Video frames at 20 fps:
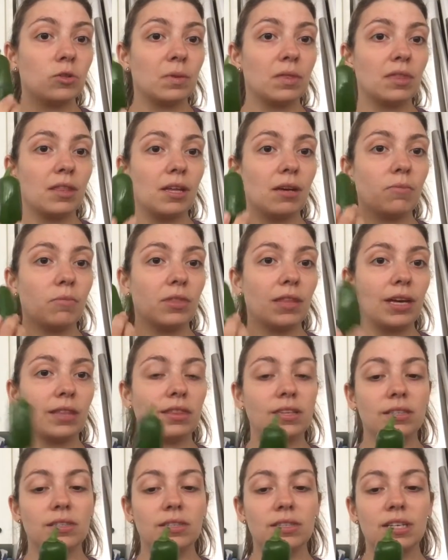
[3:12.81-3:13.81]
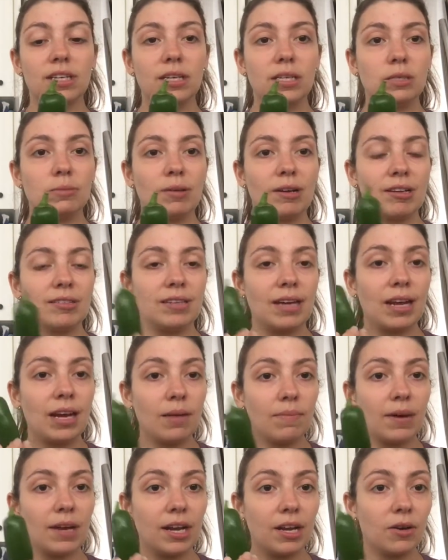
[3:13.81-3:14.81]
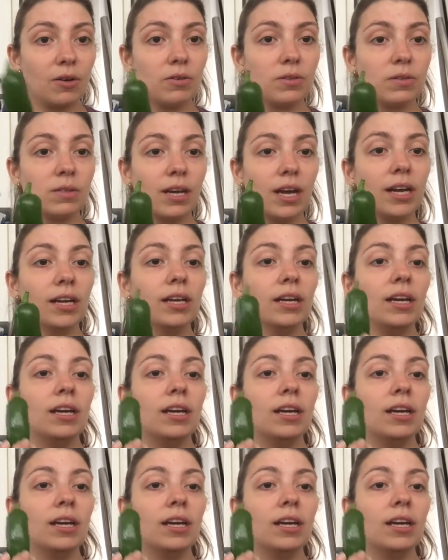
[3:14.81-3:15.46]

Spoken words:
with them without the seeds, because anybody knows that